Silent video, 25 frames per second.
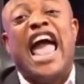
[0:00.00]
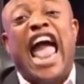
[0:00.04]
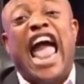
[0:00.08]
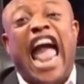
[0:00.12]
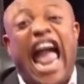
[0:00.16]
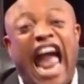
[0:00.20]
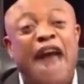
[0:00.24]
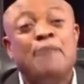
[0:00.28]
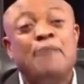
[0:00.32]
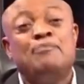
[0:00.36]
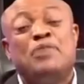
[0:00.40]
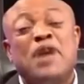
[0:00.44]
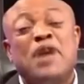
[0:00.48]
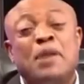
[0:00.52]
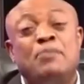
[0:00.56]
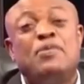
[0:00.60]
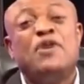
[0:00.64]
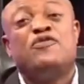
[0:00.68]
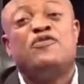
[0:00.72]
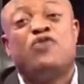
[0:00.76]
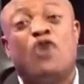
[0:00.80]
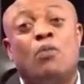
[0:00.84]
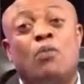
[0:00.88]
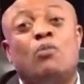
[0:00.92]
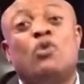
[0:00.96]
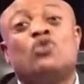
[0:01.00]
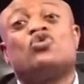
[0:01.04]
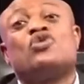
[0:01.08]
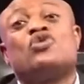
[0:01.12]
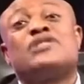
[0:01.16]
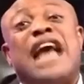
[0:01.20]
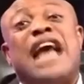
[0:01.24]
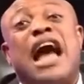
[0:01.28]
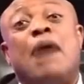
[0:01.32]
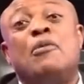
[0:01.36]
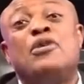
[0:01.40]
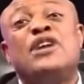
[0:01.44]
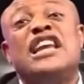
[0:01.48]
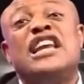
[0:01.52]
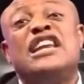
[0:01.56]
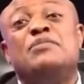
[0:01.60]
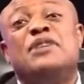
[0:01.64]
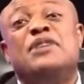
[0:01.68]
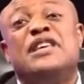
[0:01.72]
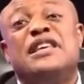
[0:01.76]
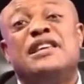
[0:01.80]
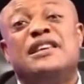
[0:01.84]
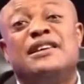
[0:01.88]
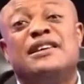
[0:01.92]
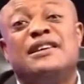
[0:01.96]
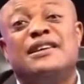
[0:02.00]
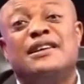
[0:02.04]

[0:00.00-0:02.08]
NPP for Moses Samu Yenibi.